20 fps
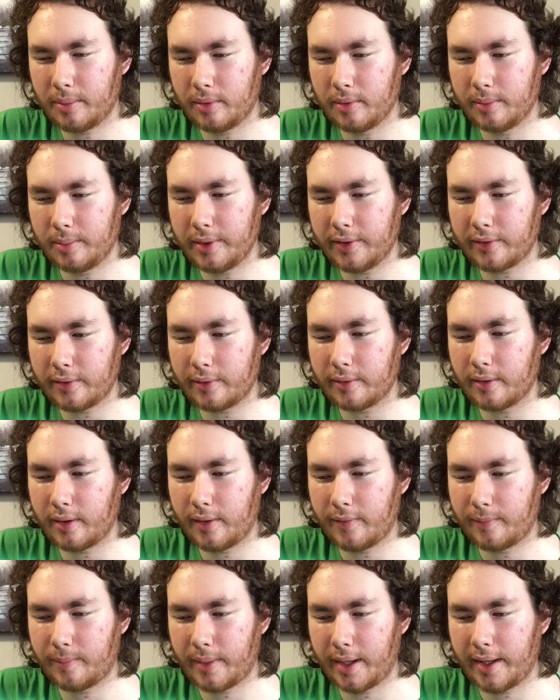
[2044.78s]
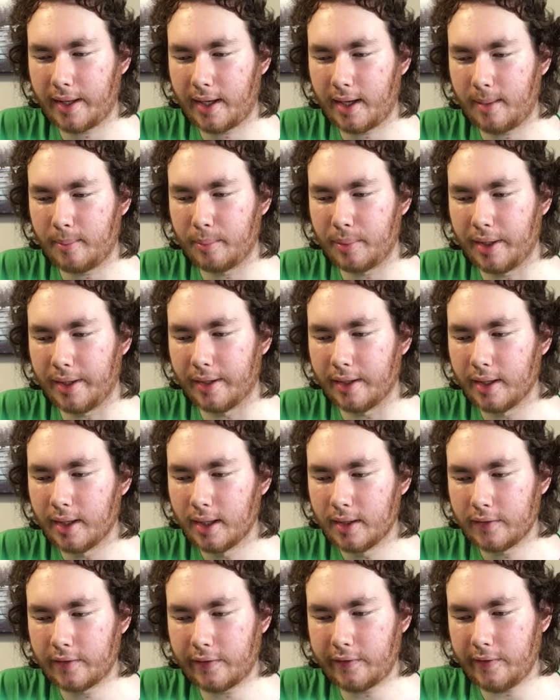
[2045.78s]
would be turned off by that, but
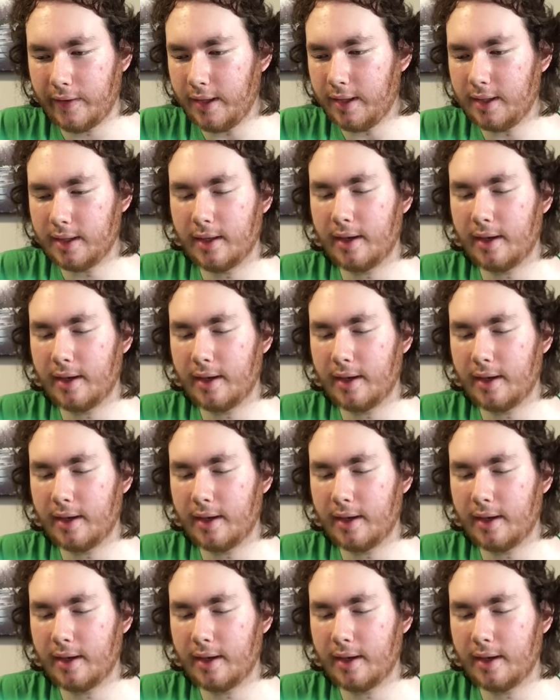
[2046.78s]
just taking